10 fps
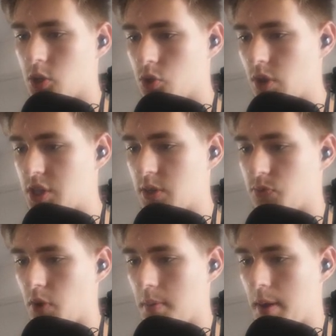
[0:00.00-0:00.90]
stretching
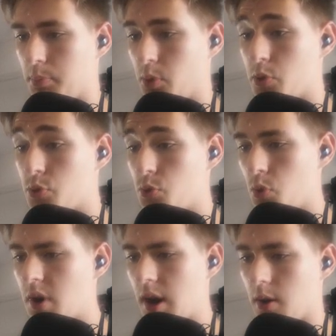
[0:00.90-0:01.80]
from a
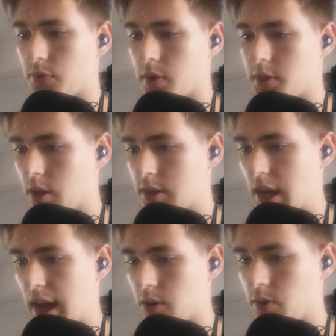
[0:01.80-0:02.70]
plethora of
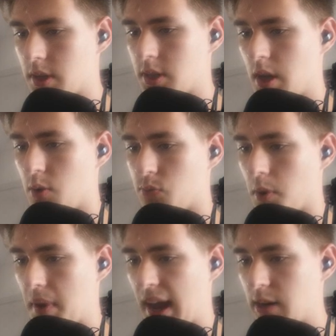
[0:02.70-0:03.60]
categories
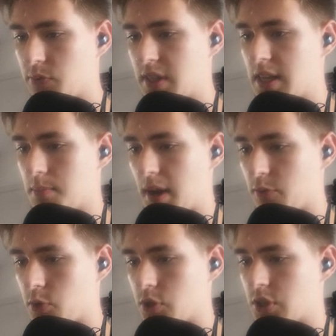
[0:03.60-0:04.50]
from NFT,
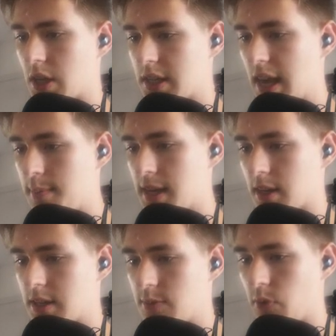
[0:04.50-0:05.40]
metaverse,
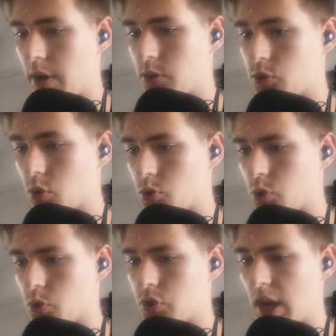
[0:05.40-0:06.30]
gaming, DeFi,
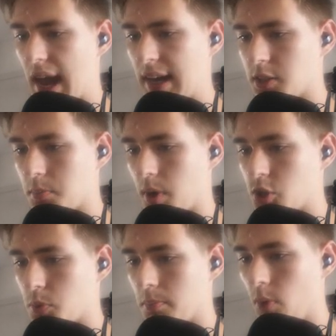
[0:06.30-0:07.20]
socials, and
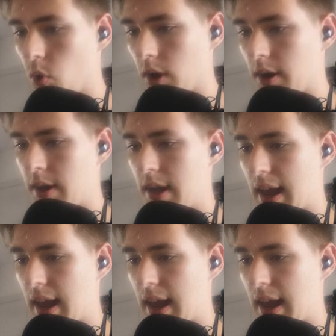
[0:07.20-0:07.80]
much more,